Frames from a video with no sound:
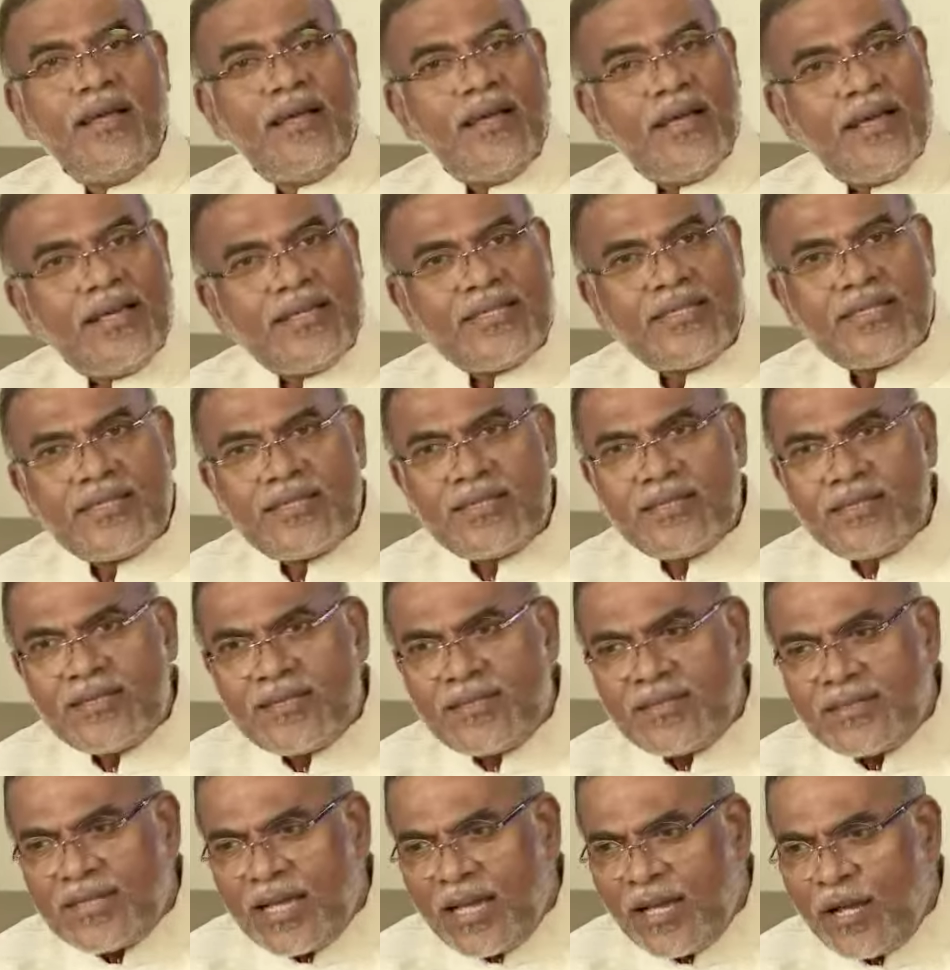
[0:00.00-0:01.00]
a
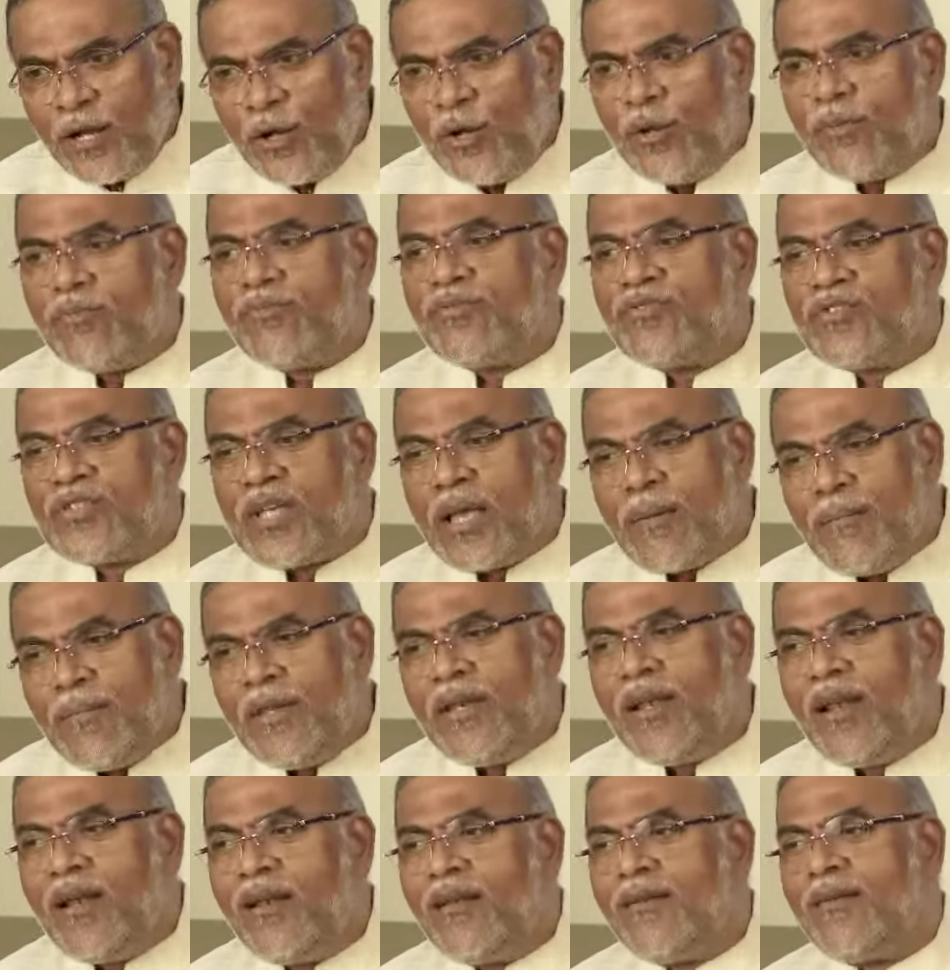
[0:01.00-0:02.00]

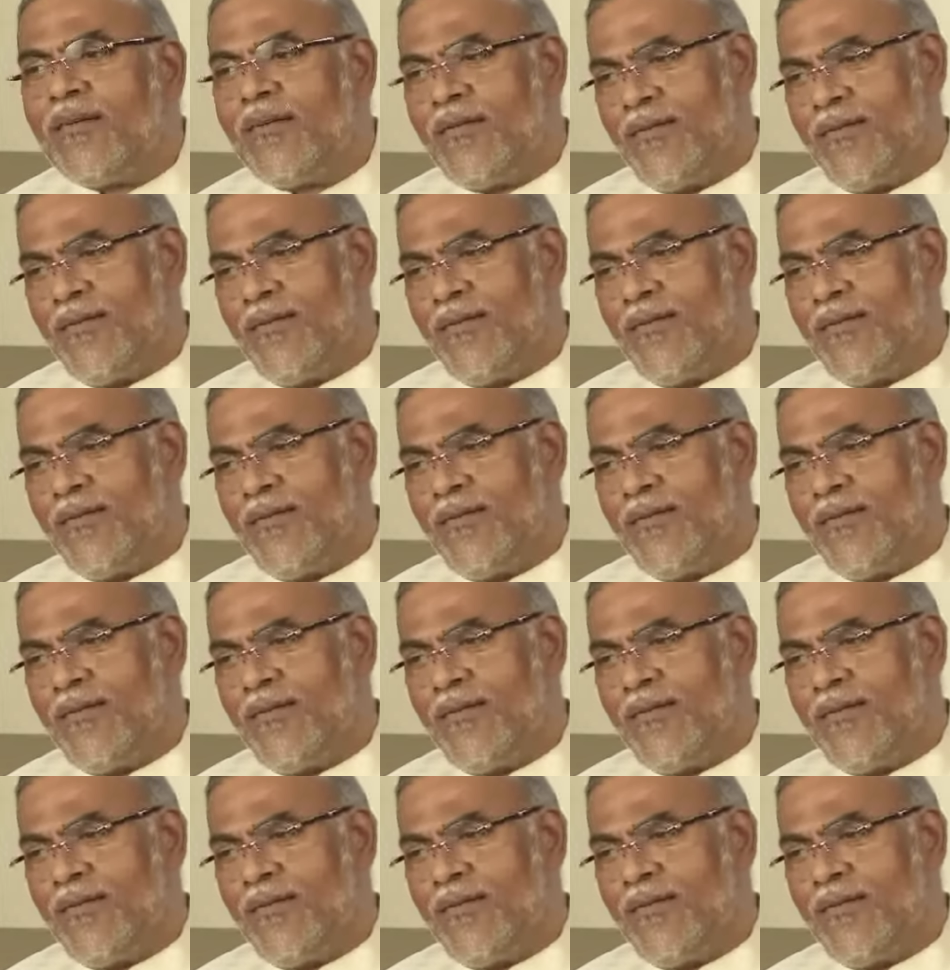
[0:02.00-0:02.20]
seminal